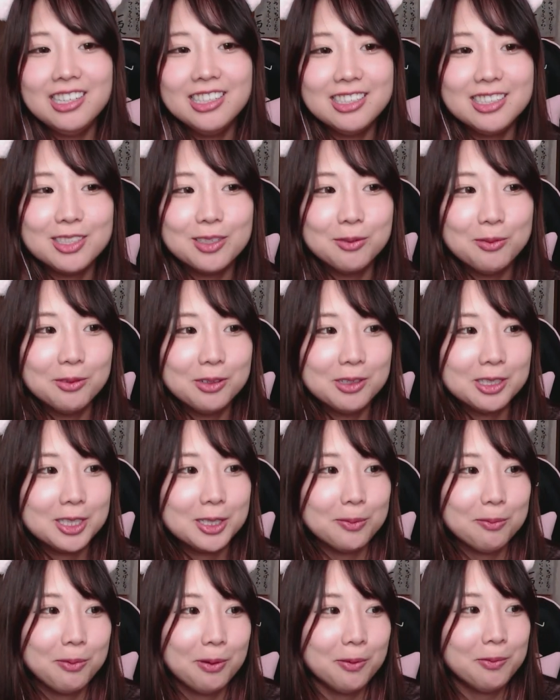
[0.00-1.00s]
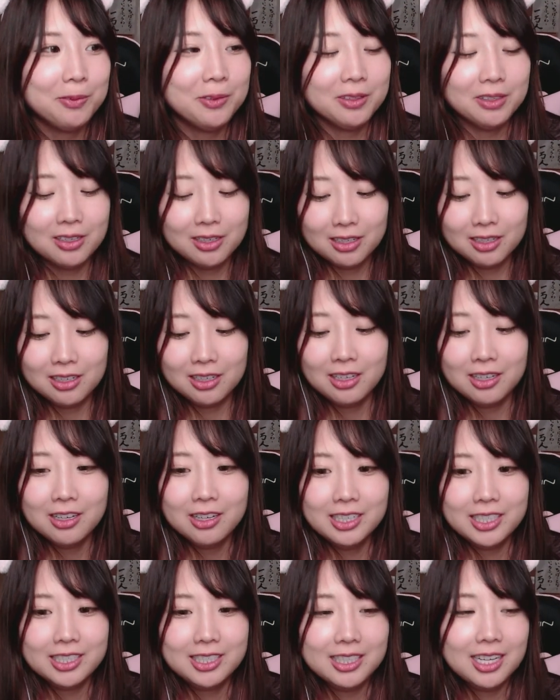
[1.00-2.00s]
is the most popular
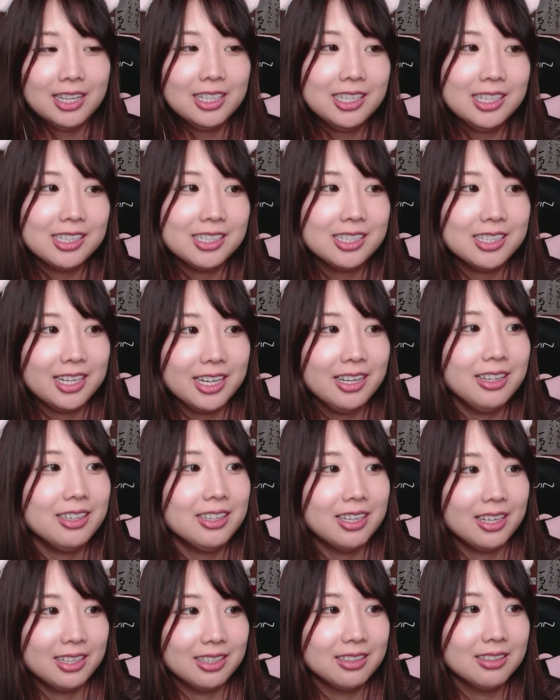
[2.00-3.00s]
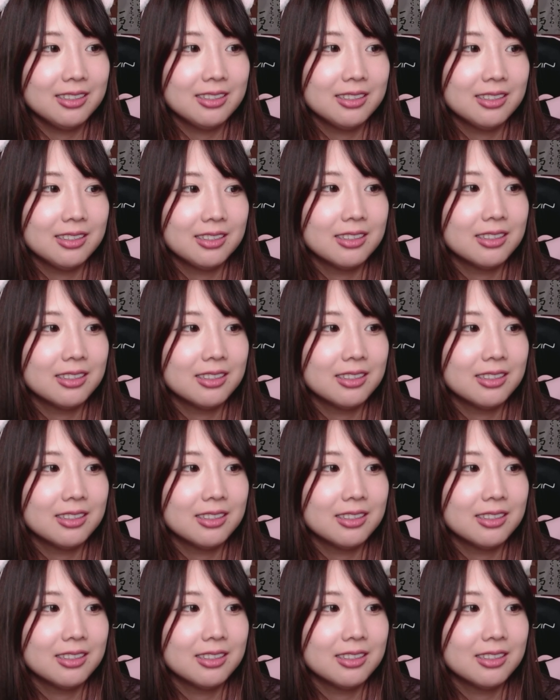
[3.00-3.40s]
Italian chain then.